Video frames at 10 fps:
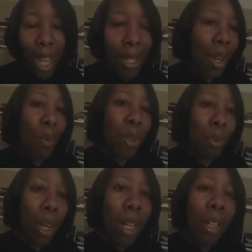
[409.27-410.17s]
as I was
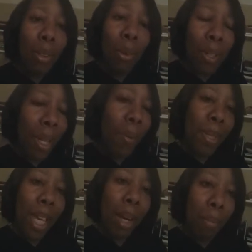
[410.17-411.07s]
reading through, as I
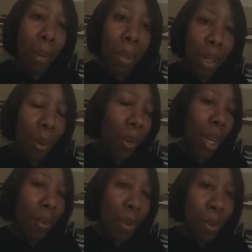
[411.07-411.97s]
was saying a moment ago,
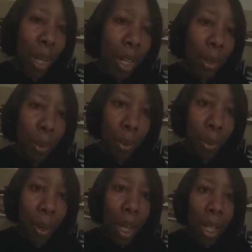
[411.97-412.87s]
when I was reading
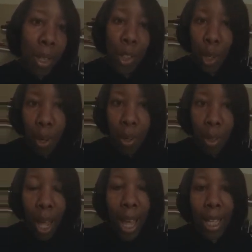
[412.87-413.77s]
through the
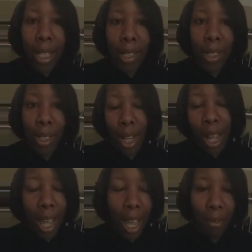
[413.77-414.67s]
journal I could that
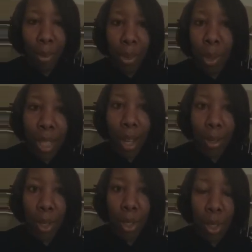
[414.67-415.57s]
I had from
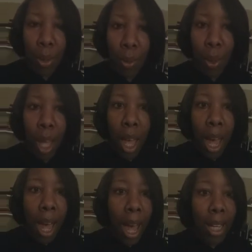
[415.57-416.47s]
2002,
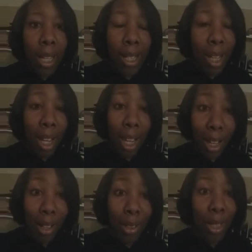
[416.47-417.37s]
I could
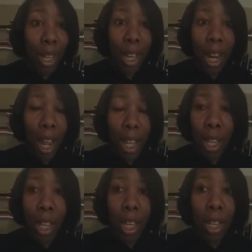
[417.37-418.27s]
tell that
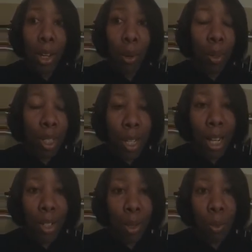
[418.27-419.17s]
it, you know,
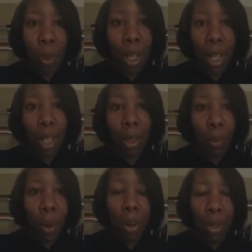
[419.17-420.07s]
not just reading
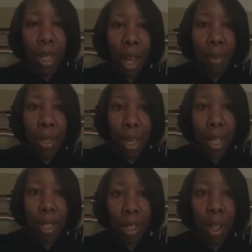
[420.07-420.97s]
the words. Obviously,
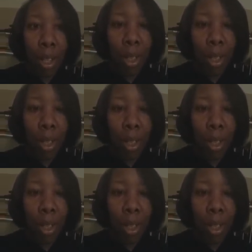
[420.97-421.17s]
I could tell